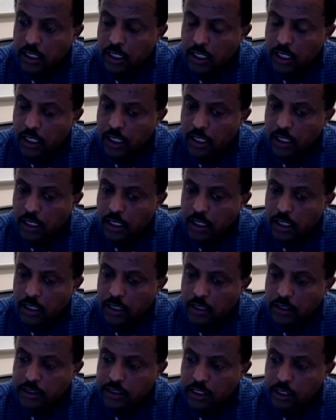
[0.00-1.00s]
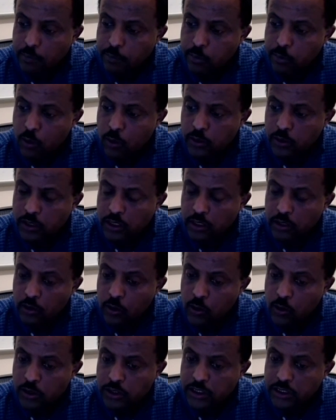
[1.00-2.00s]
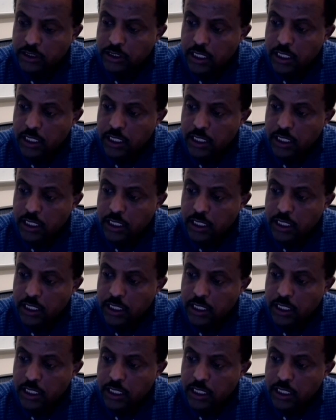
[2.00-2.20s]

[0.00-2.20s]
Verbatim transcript: uh, uh, support loads,